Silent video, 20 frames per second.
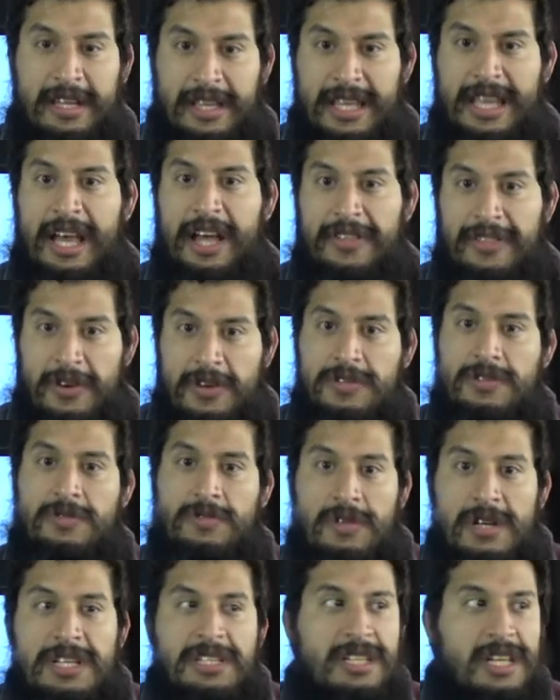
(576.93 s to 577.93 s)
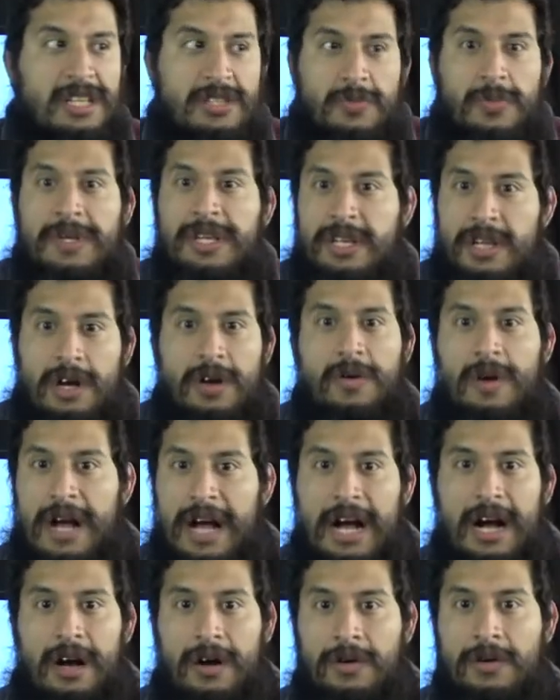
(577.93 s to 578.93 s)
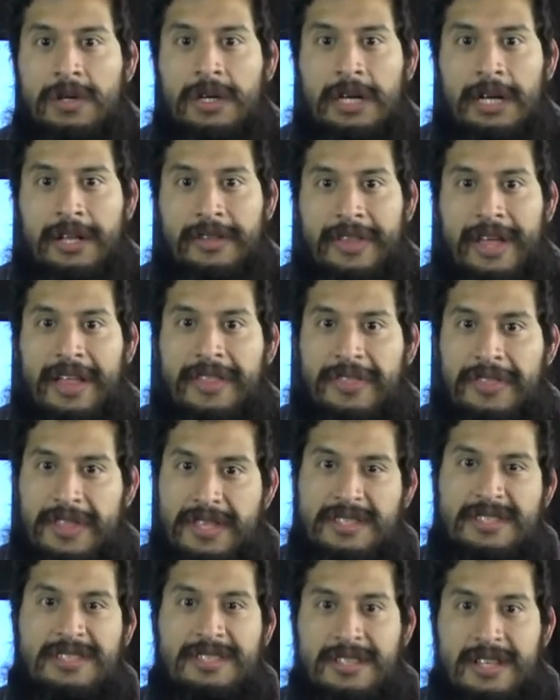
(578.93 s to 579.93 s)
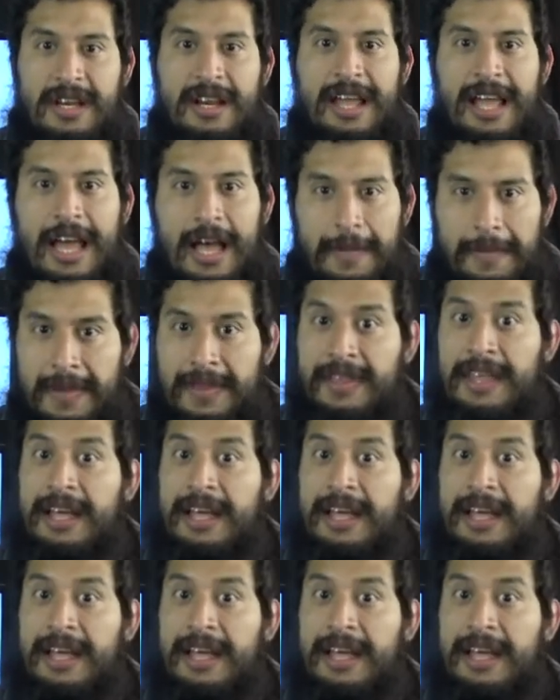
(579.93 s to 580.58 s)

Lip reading: yeah, there's a risk as we go out that this is going to happen,